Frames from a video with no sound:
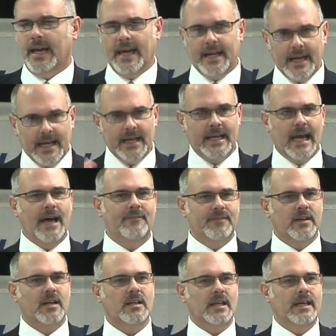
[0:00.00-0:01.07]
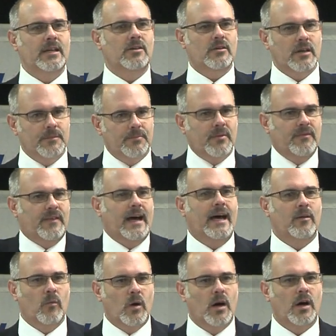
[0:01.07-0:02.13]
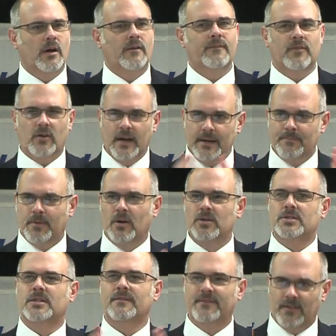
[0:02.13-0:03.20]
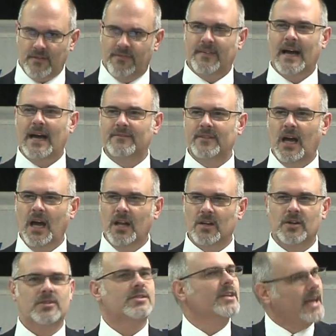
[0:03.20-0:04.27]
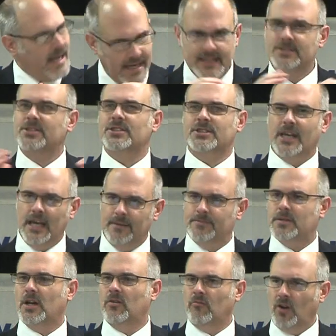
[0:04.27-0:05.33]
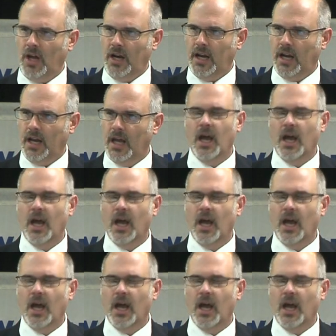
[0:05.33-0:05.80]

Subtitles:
and indefinitely you can provide water for a person for $5. It just keeps on running.